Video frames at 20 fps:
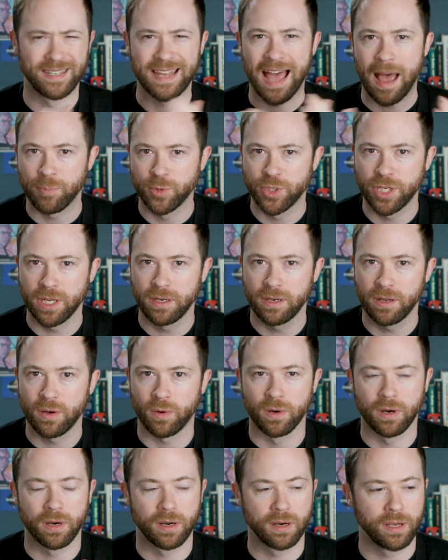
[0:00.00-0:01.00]
adoption
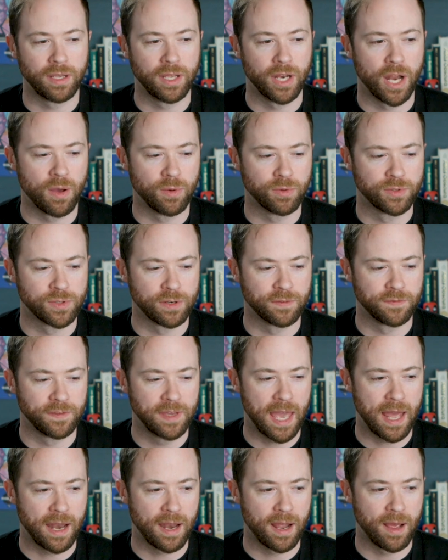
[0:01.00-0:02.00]
or you know sort of
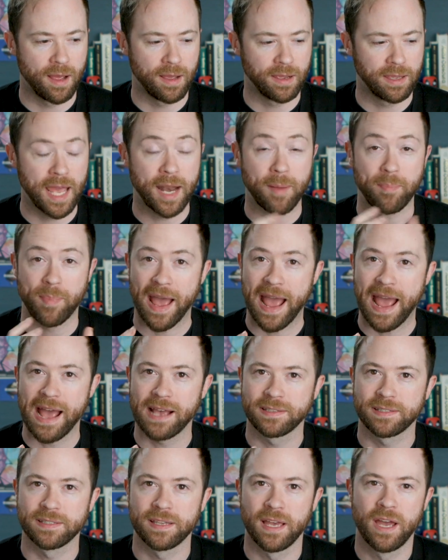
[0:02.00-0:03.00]
get a, uh, get a
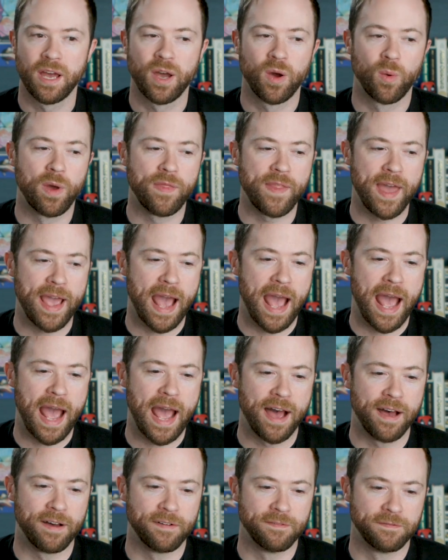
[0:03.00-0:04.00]
pass when they
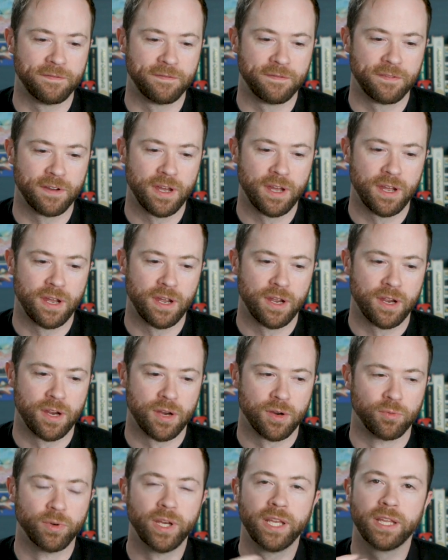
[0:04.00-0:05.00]
have
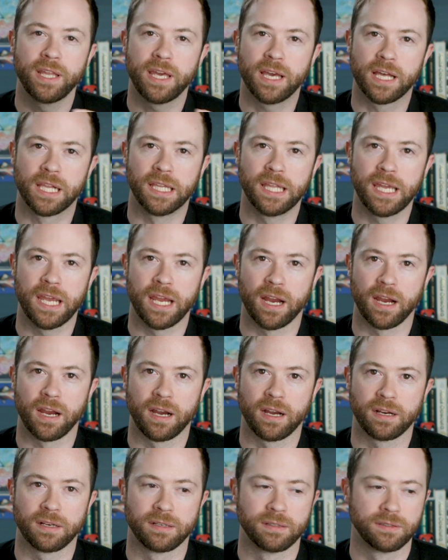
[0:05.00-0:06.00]
really
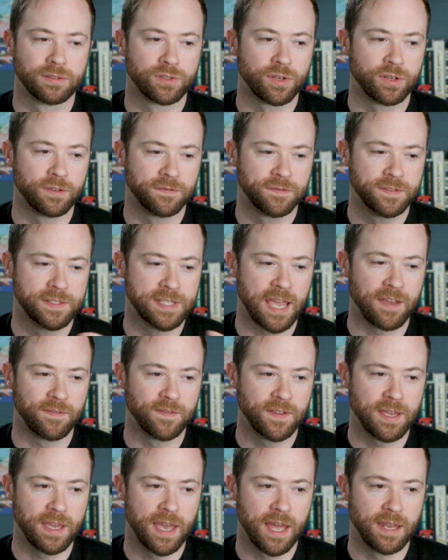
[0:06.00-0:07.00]
clear sort of
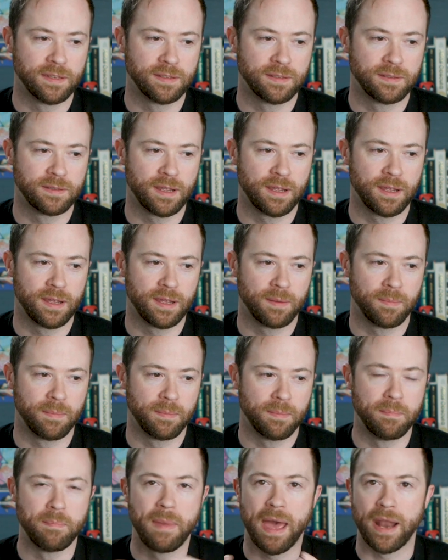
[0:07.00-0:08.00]
safety and uh,
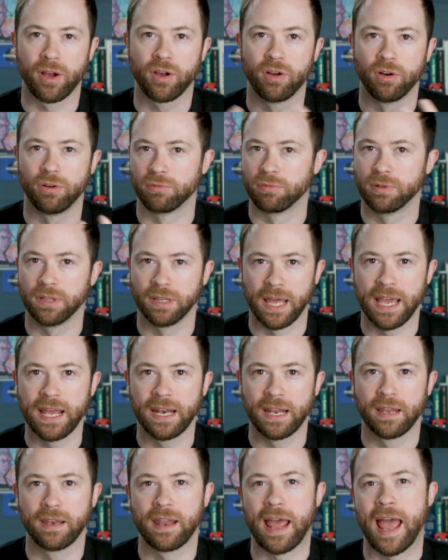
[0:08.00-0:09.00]
medical
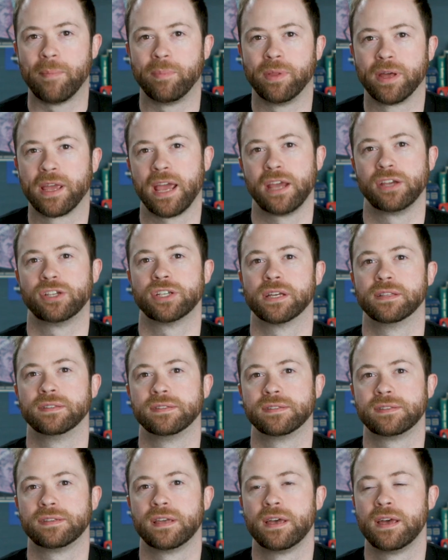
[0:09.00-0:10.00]
related
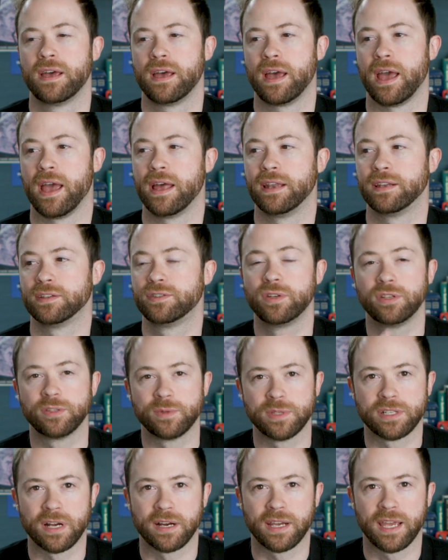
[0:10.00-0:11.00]
applications. And as soon as
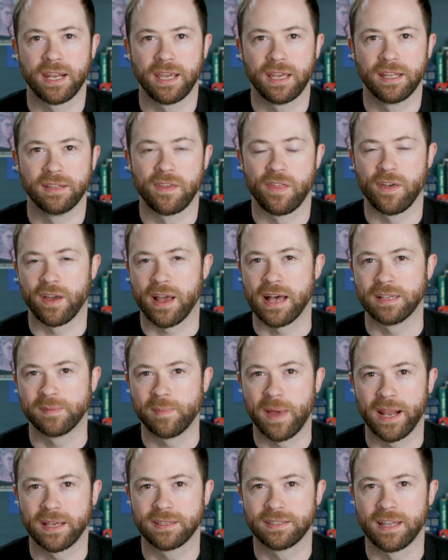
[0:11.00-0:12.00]
we start getting into the
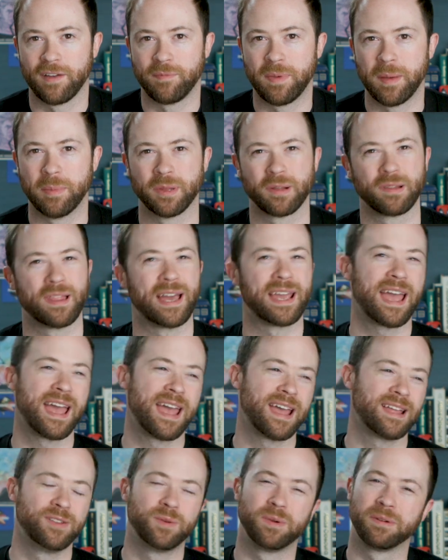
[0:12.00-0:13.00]
cosmetic stuff, people are like,
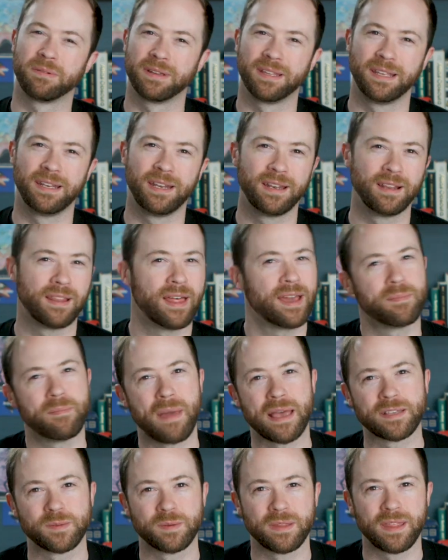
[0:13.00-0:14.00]
ah, do we really need to like
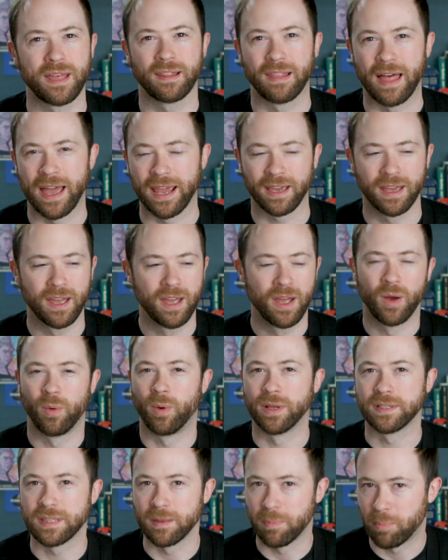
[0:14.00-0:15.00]
mess with it? Like,
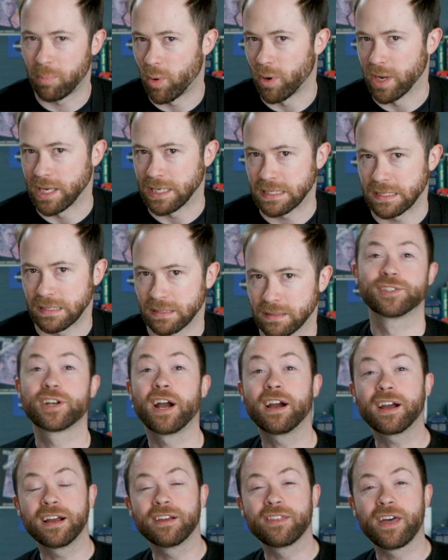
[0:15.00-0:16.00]
what's the point?
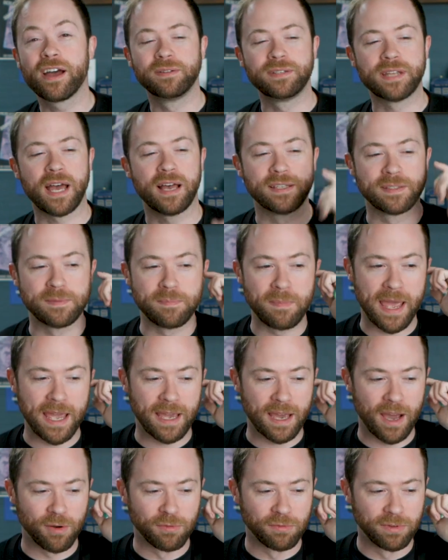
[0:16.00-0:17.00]
Scarker though does
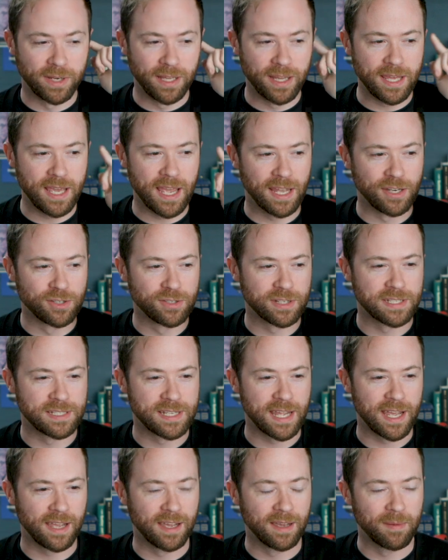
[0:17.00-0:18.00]
make a really
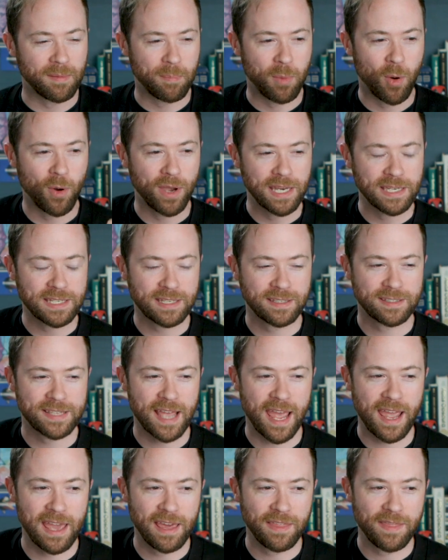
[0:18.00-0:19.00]
interesting point
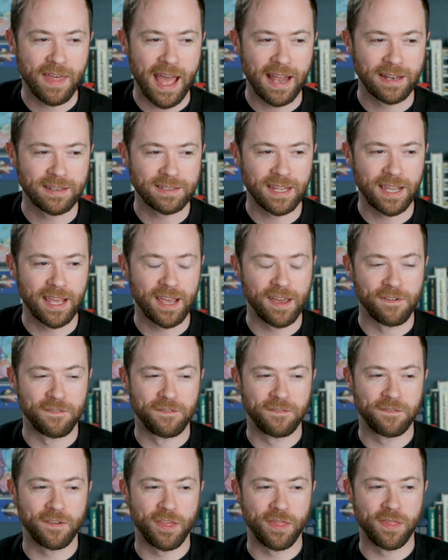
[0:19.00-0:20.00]
saying that
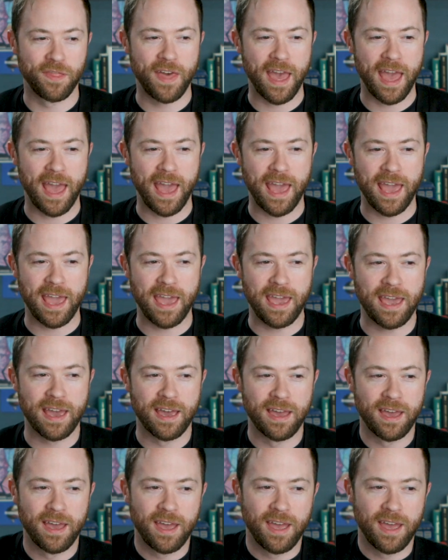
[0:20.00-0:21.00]
if they